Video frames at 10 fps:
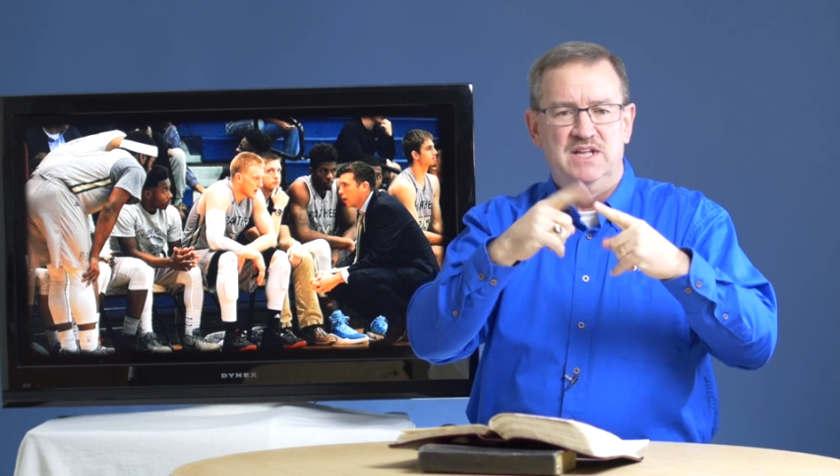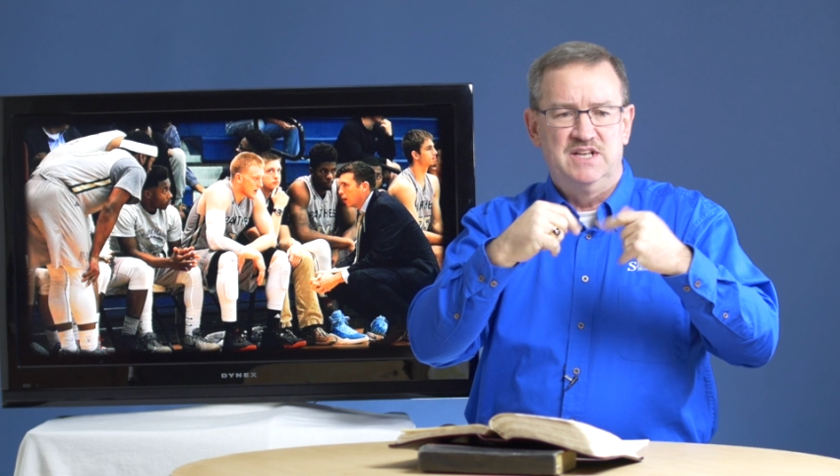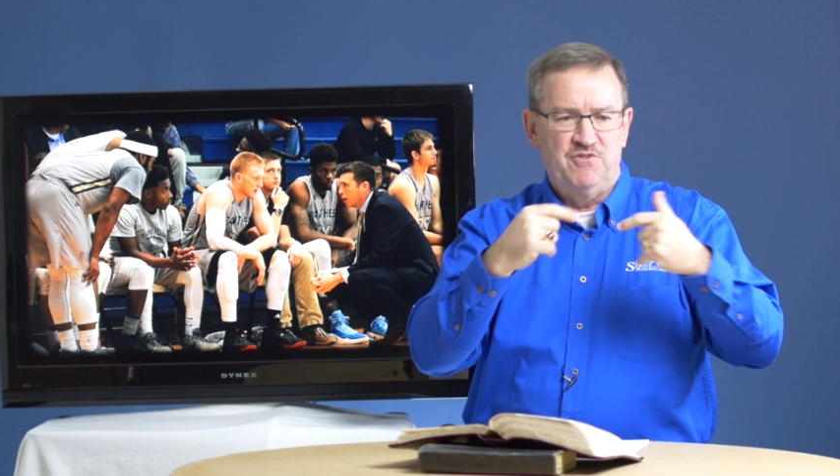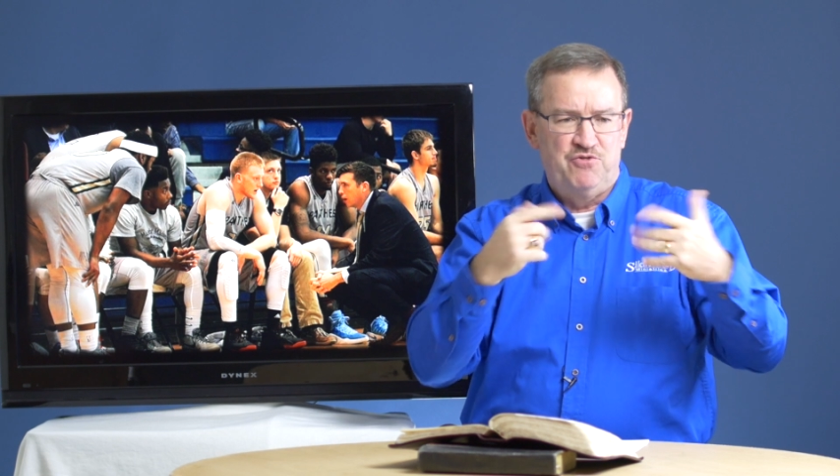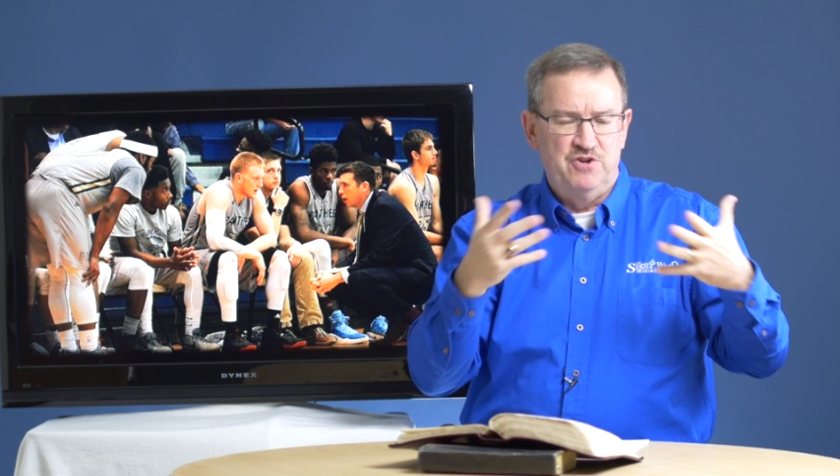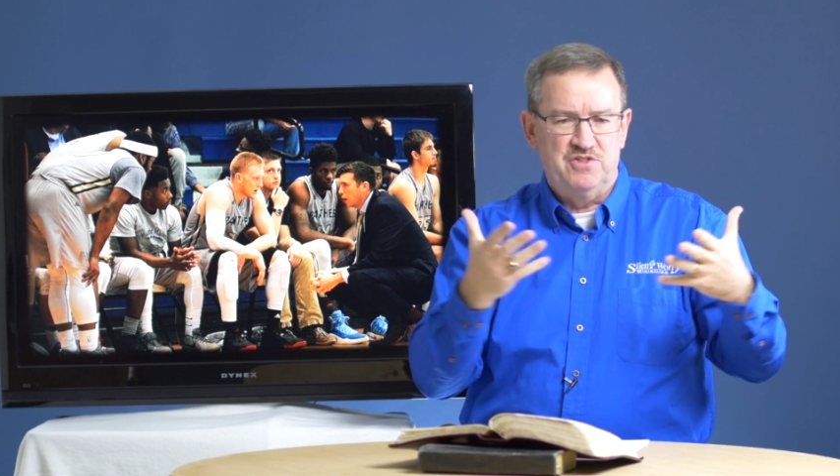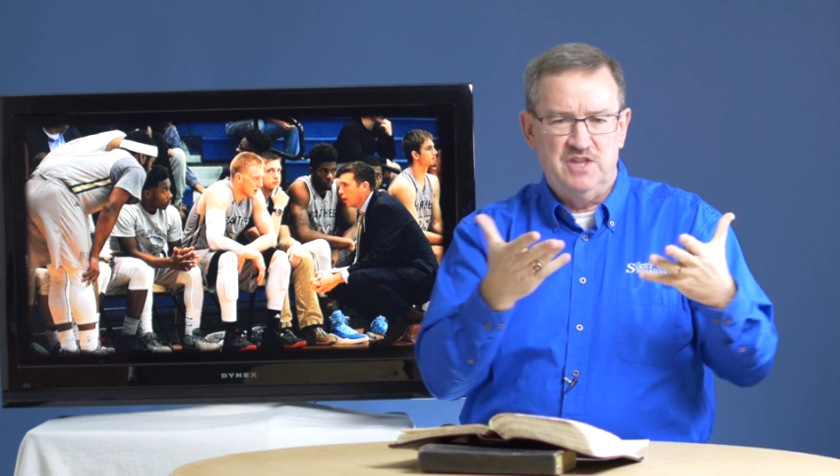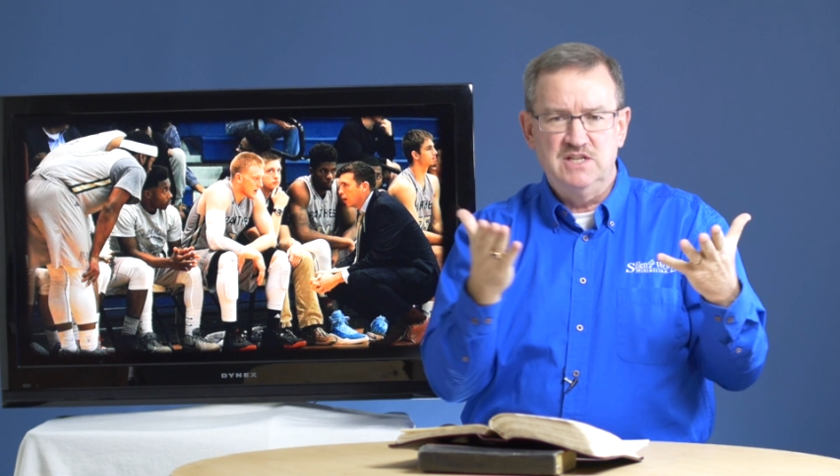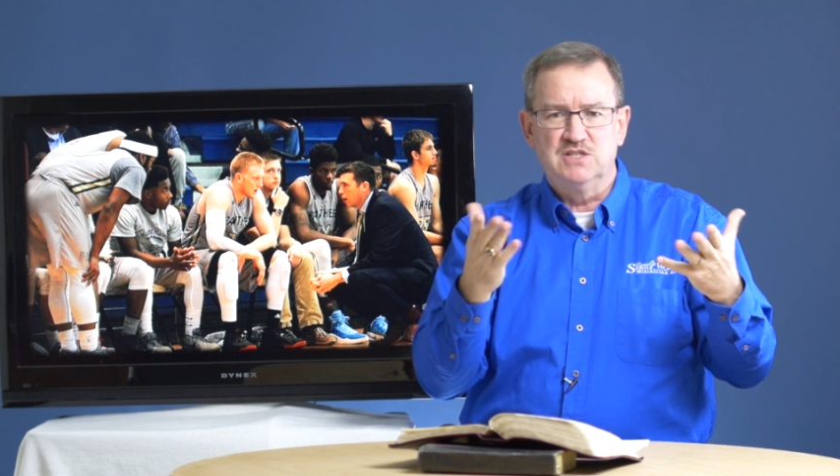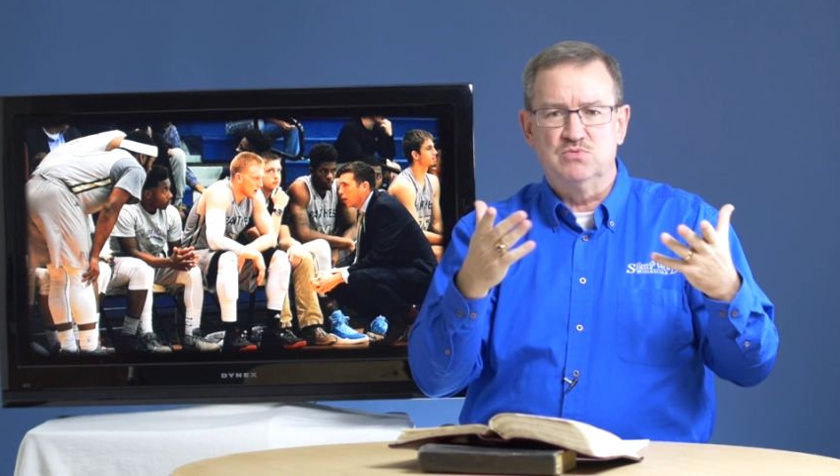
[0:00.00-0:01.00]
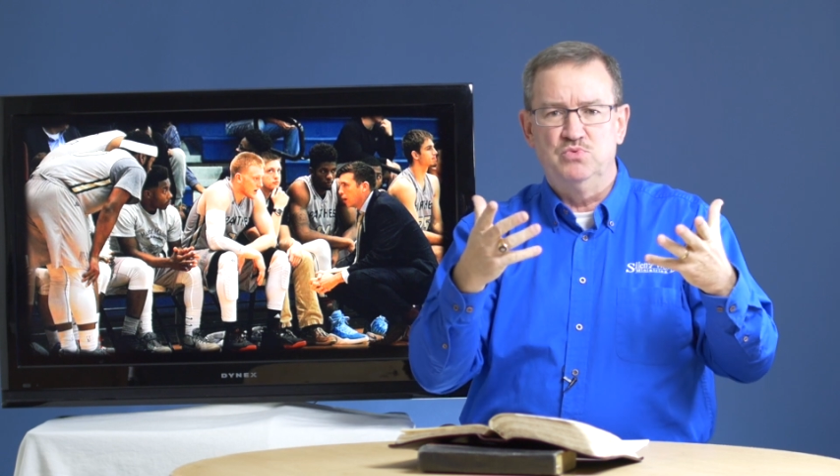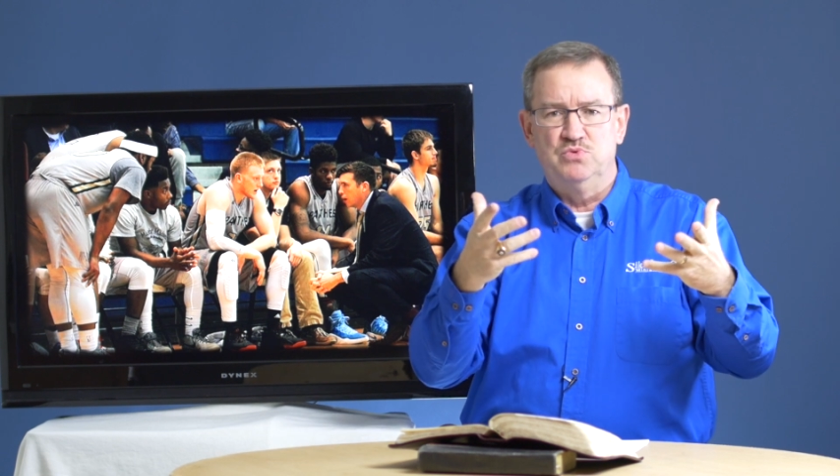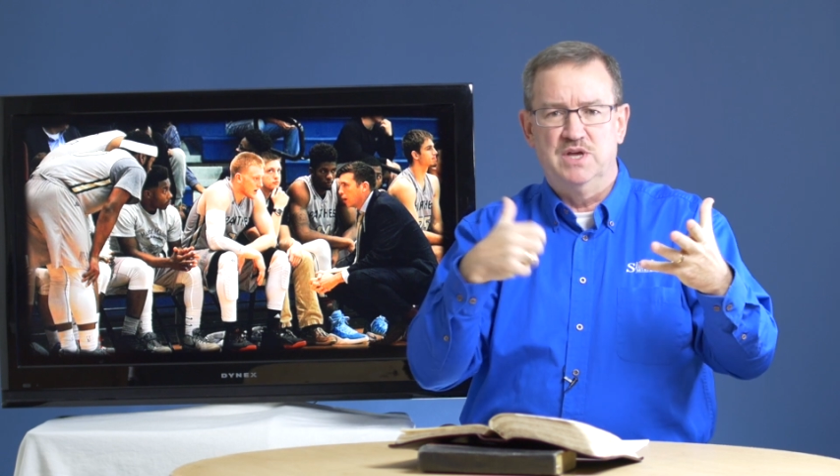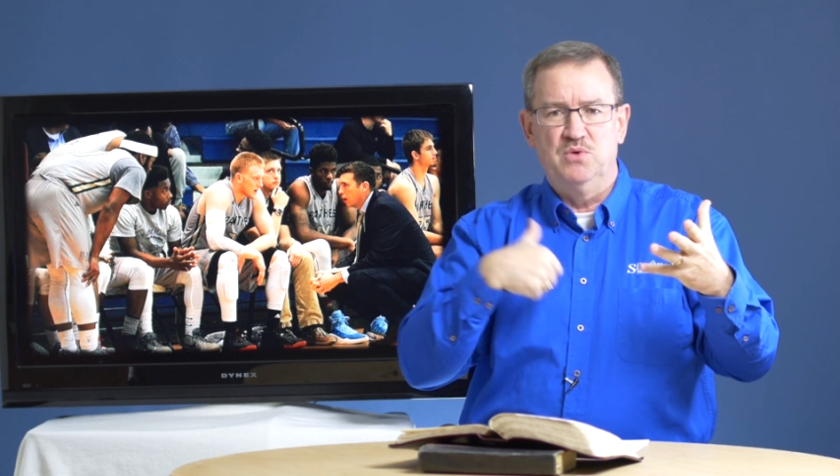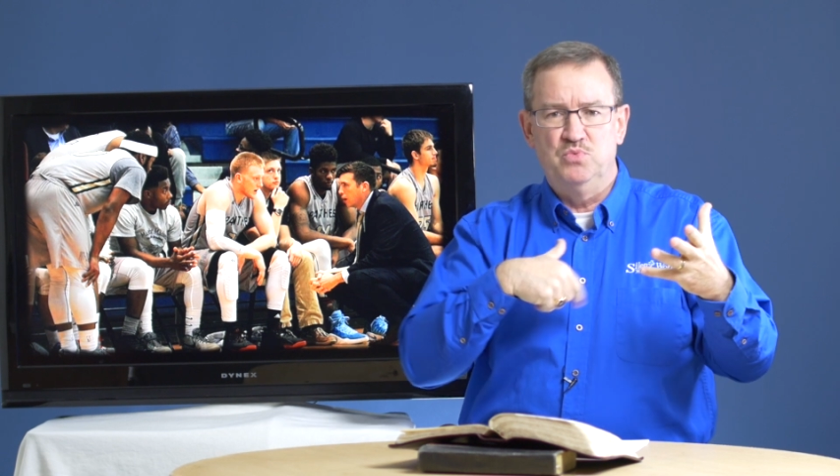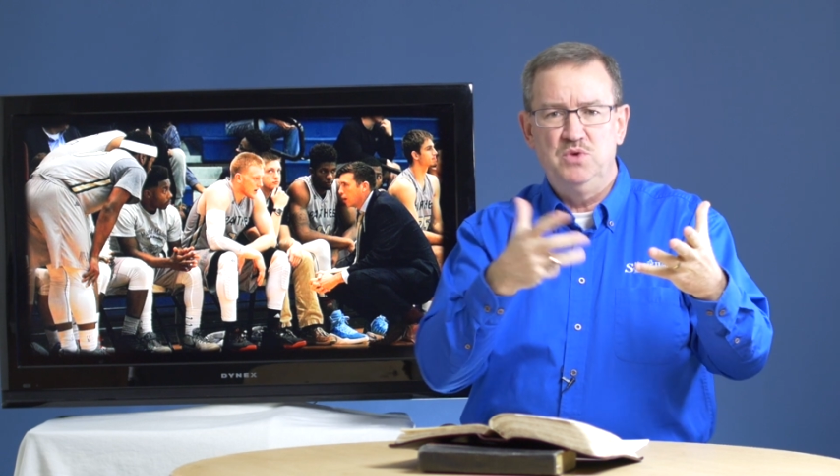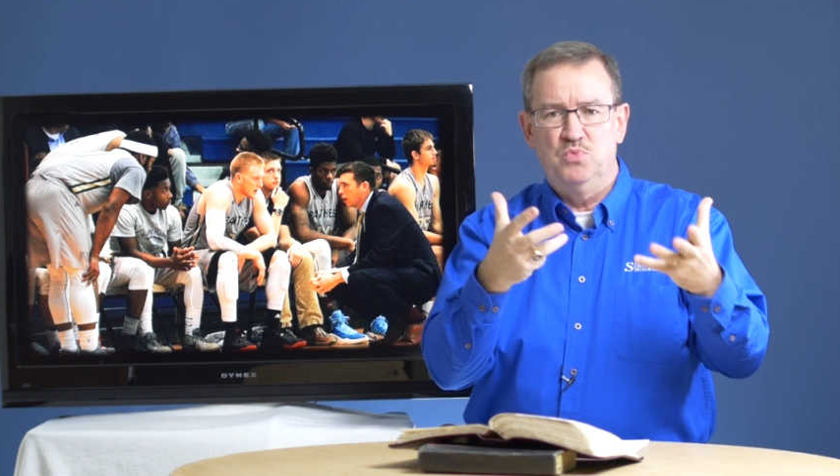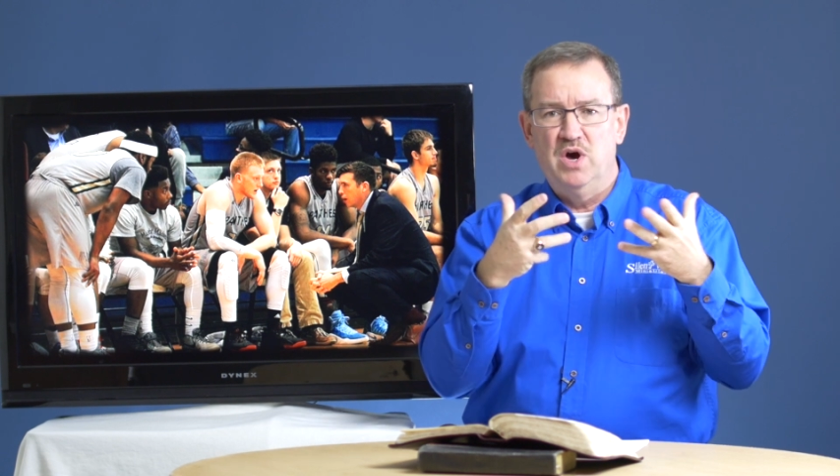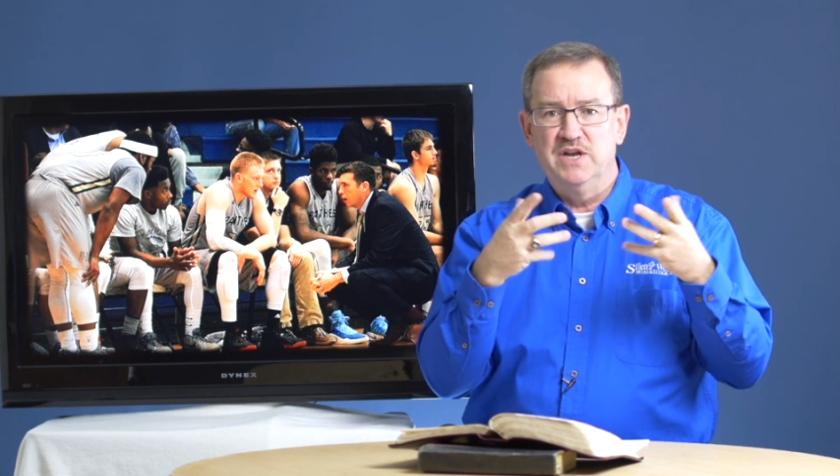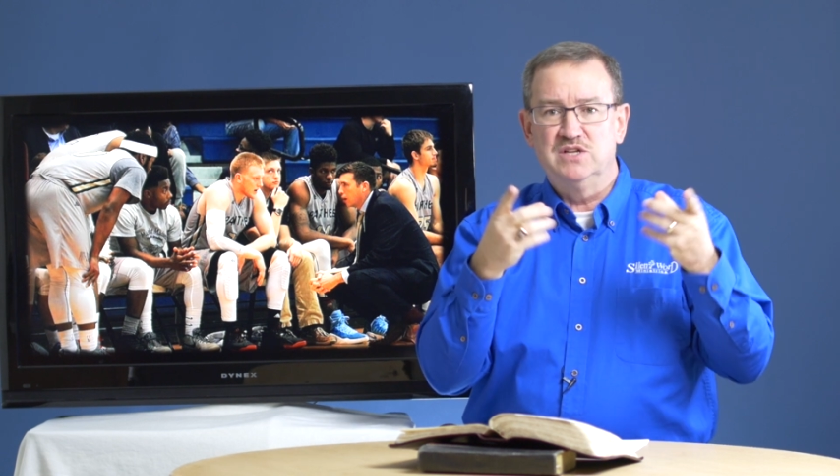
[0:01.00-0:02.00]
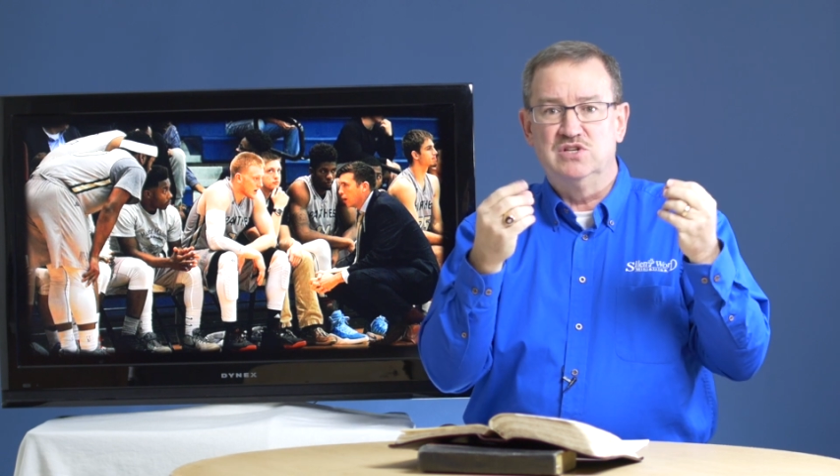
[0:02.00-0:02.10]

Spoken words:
different things that we wanted